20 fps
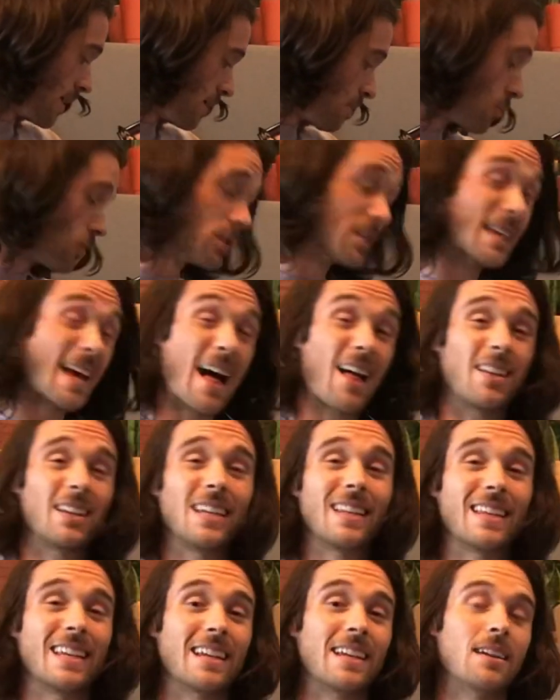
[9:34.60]
and mortality
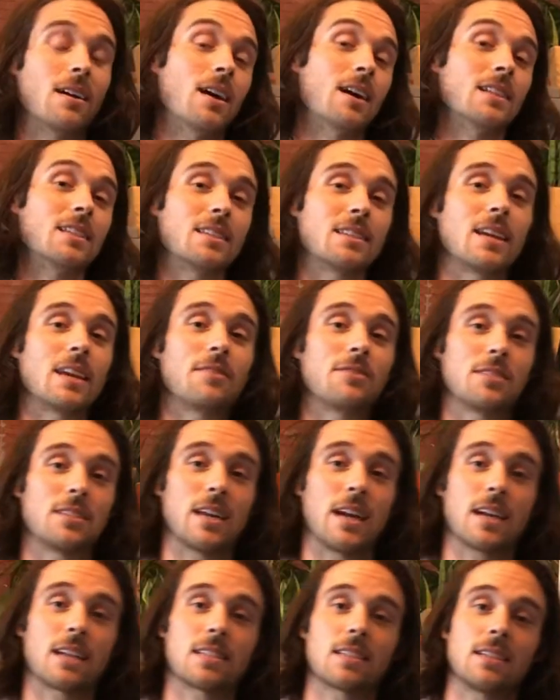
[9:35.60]
than unsafe
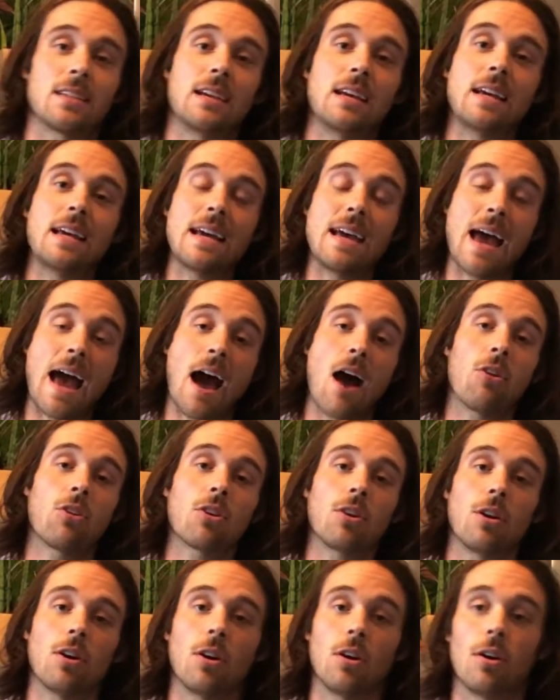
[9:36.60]
sex,
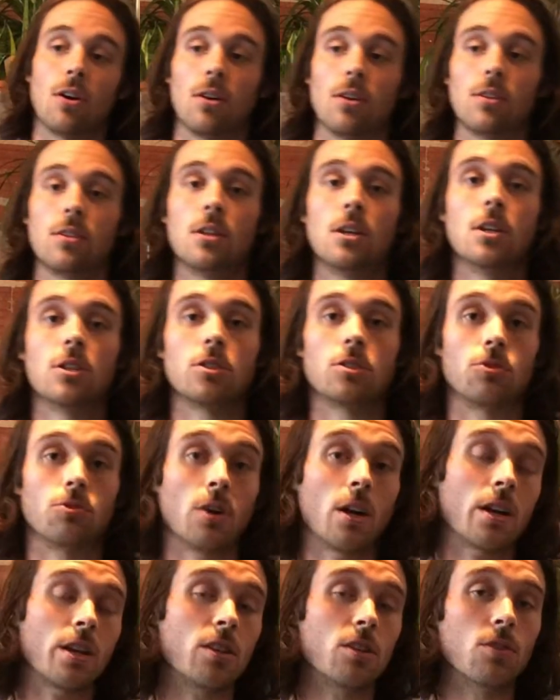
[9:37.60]
alcohol,
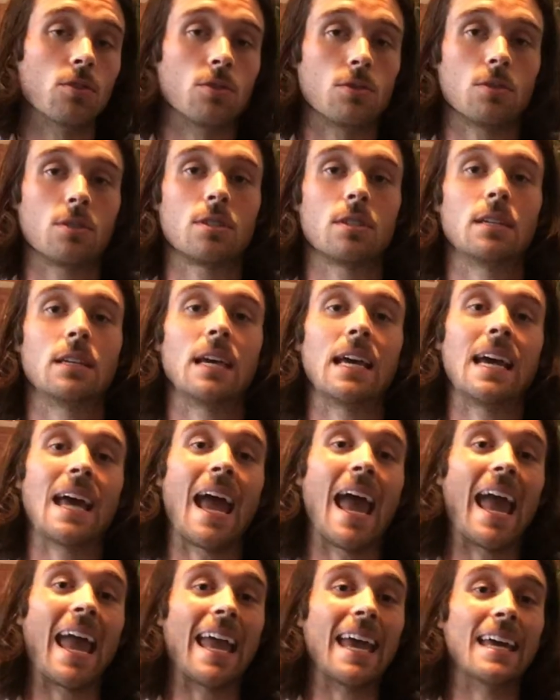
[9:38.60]
drug use,
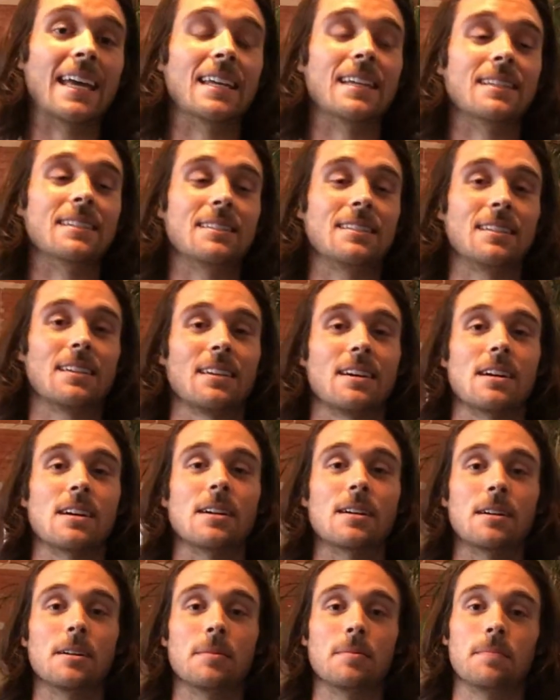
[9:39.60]
and
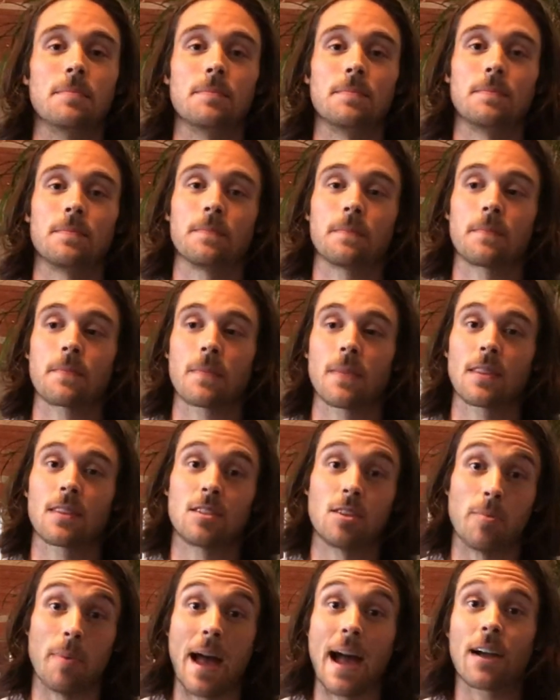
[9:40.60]

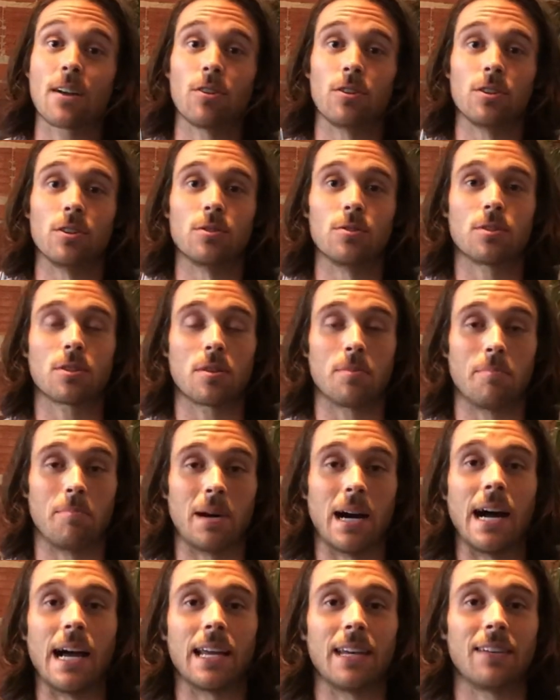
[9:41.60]
tobacco use
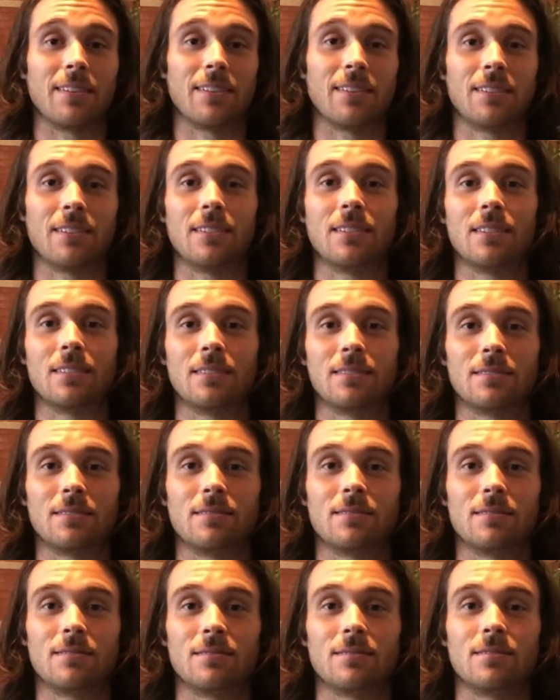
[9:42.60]
combined.
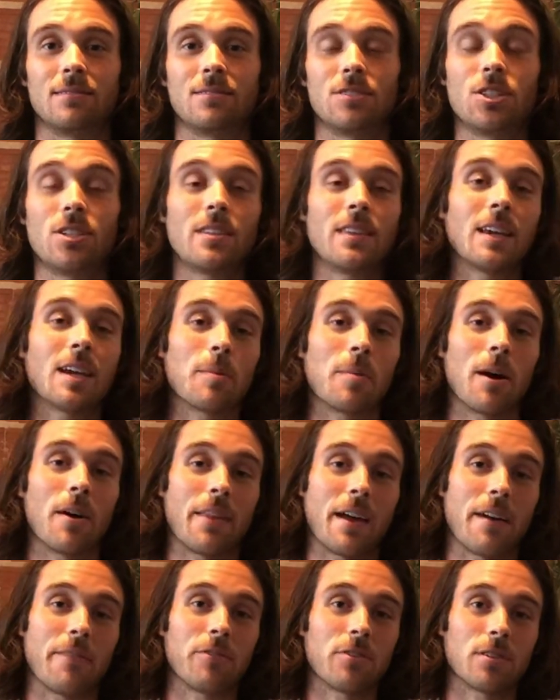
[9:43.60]
Just think about
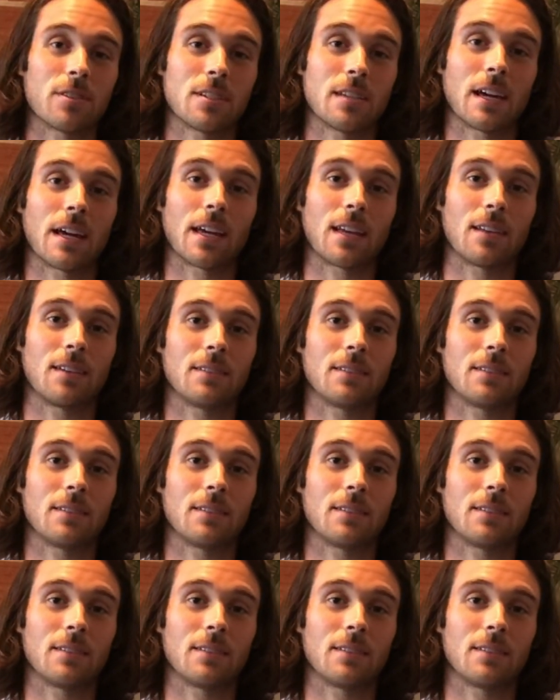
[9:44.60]
that for a second.